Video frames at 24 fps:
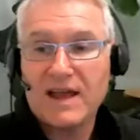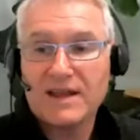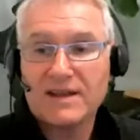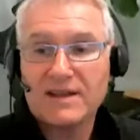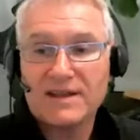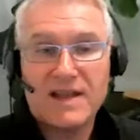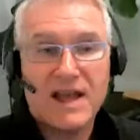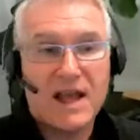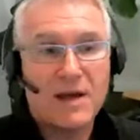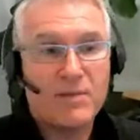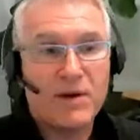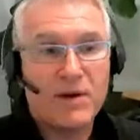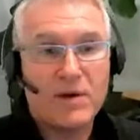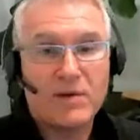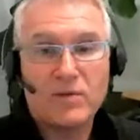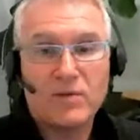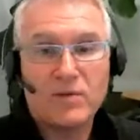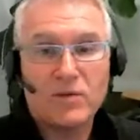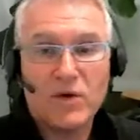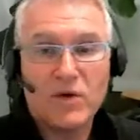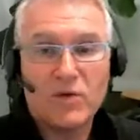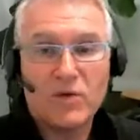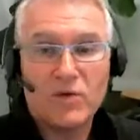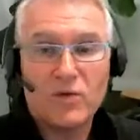that step,
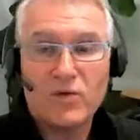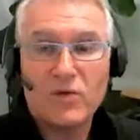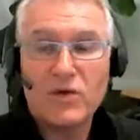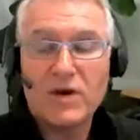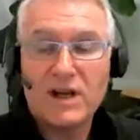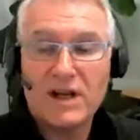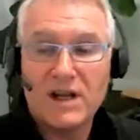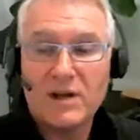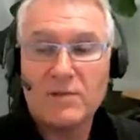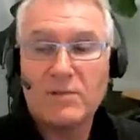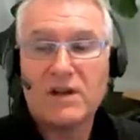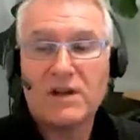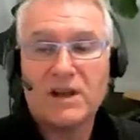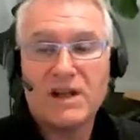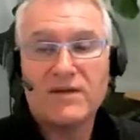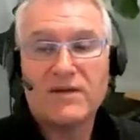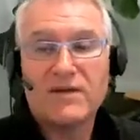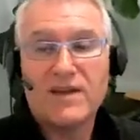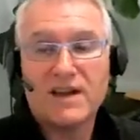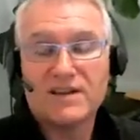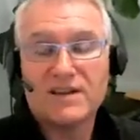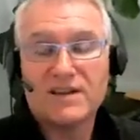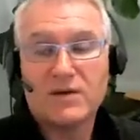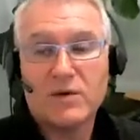and we really believe
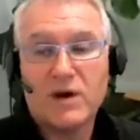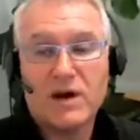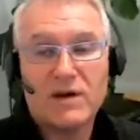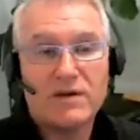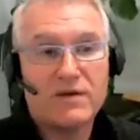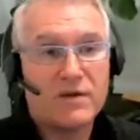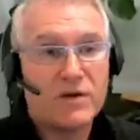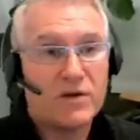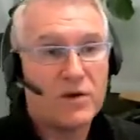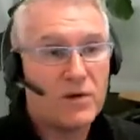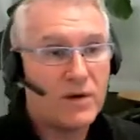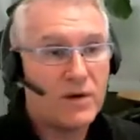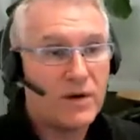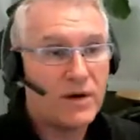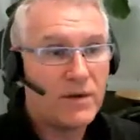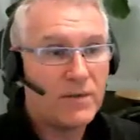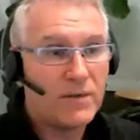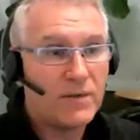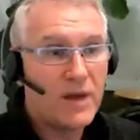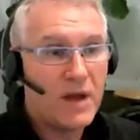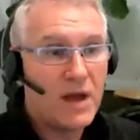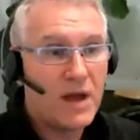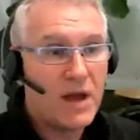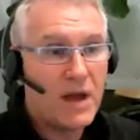that's the way forward.
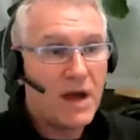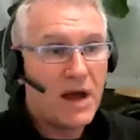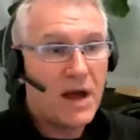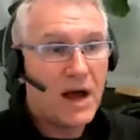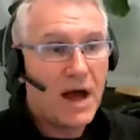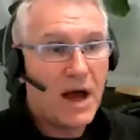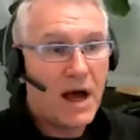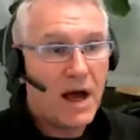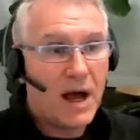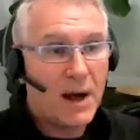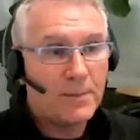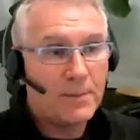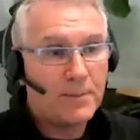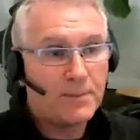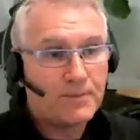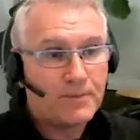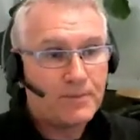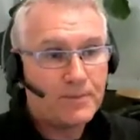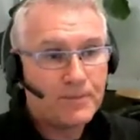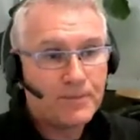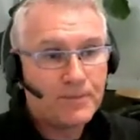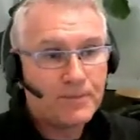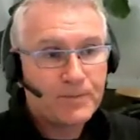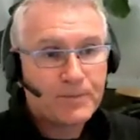
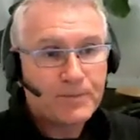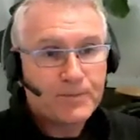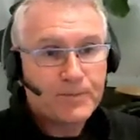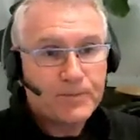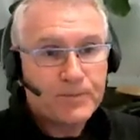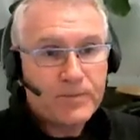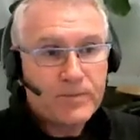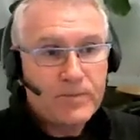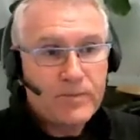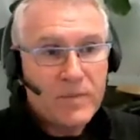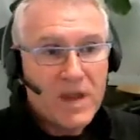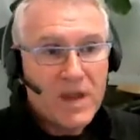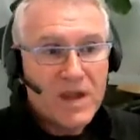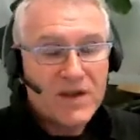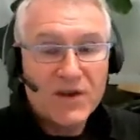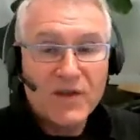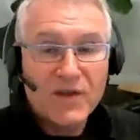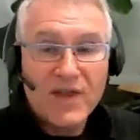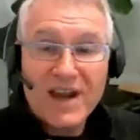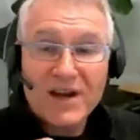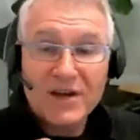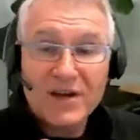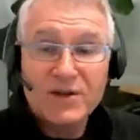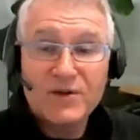So
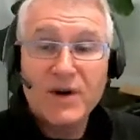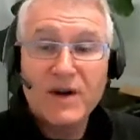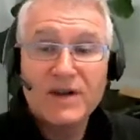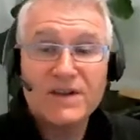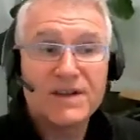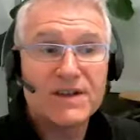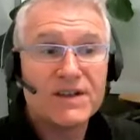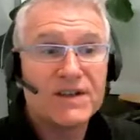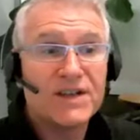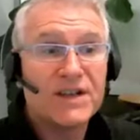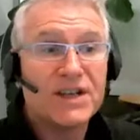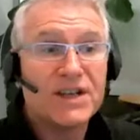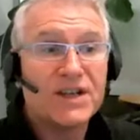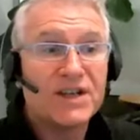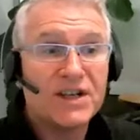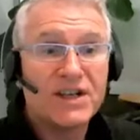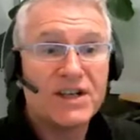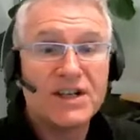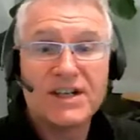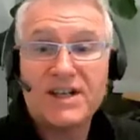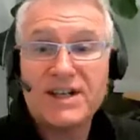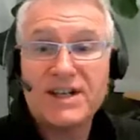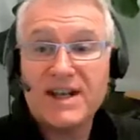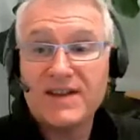that addresses the
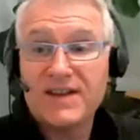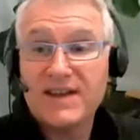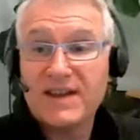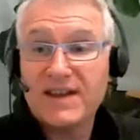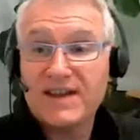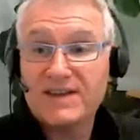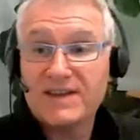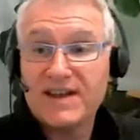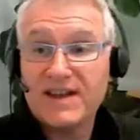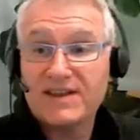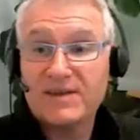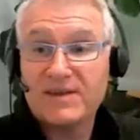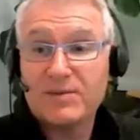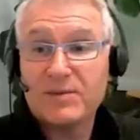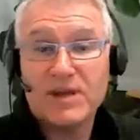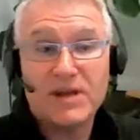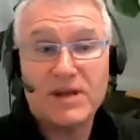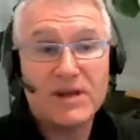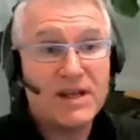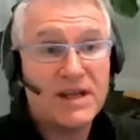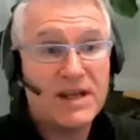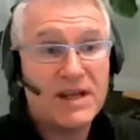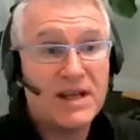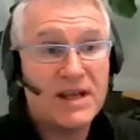agility and the
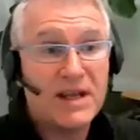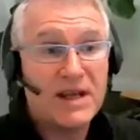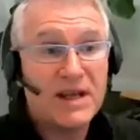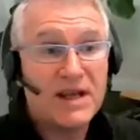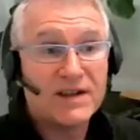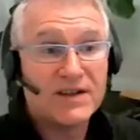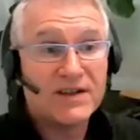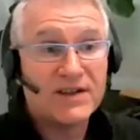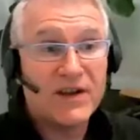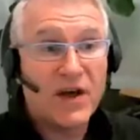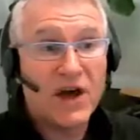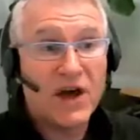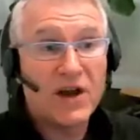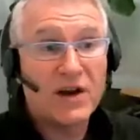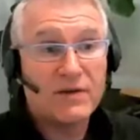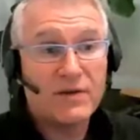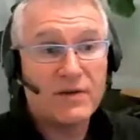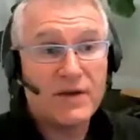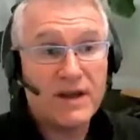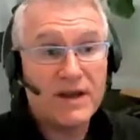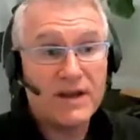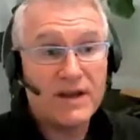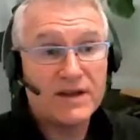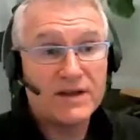accessibility side of
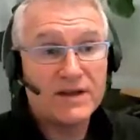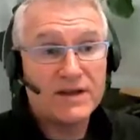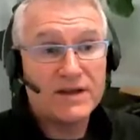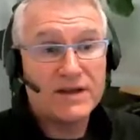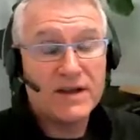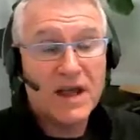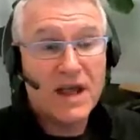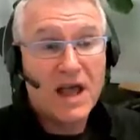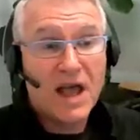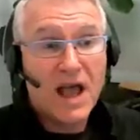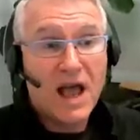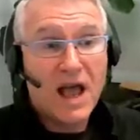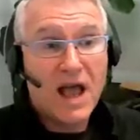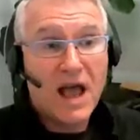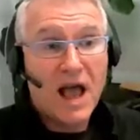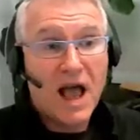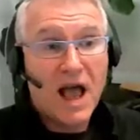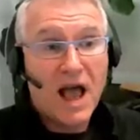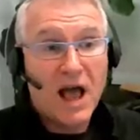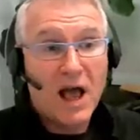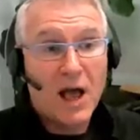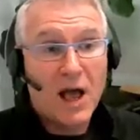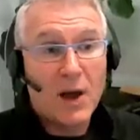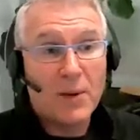things.
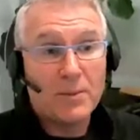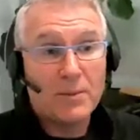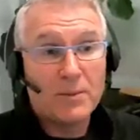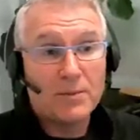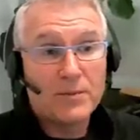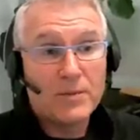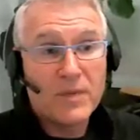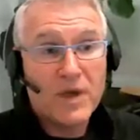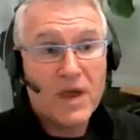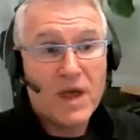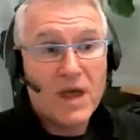The